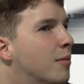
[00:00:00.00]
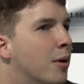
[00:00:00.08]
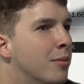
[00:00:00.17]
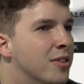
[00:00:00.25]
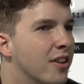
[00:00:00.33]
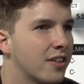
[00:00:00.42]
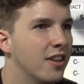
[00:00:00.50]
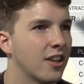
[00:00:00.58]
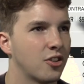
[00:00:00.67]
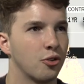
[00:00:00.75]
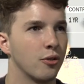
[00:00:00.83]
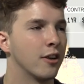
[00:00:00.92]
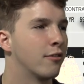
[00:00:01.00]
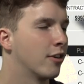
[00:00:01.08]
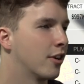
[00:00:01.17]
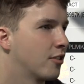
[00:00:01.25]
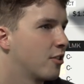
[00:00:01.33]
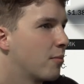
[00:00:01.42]
Maybe he's like the next Greek
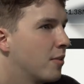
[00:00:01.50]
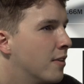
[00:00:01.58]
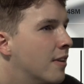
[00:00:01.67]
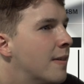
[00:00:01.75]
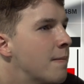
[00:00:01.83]
freak or something.